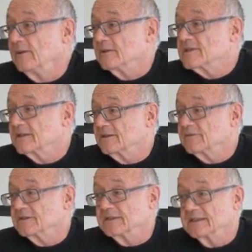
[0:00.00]

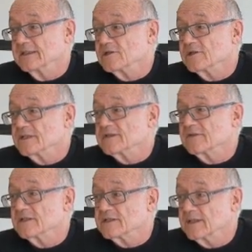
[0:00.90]
significant deletion as
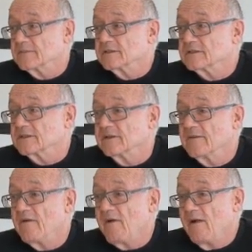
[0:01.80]
far as I'm concerned.
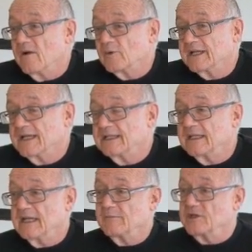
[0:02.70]
We're getting
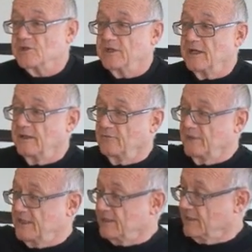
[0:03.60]
the image there of
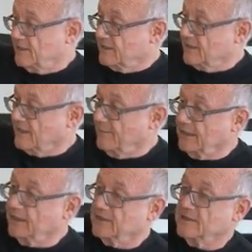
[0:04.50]
racists
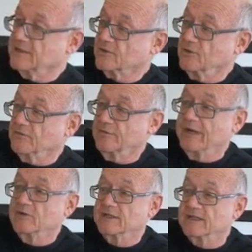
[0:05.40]
coming into the school from
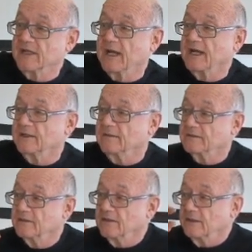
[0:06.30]
outside
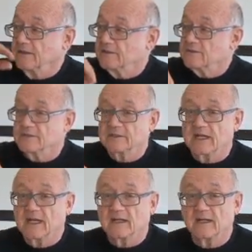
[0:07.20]
to
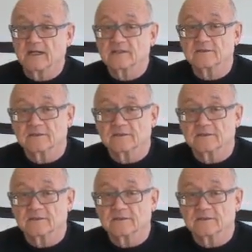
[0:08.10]
attack a high school